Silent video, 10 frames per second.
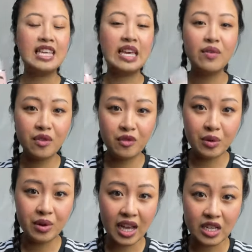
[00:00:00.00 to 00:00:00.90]
Give it a few
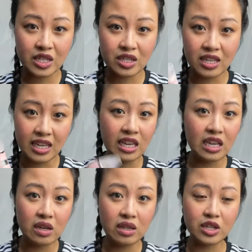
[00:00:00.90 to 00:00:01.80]
days to
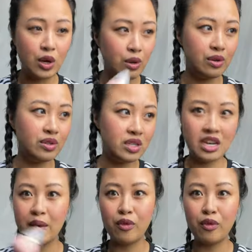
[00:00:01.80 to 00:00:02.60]
heal. Like, don't use it the day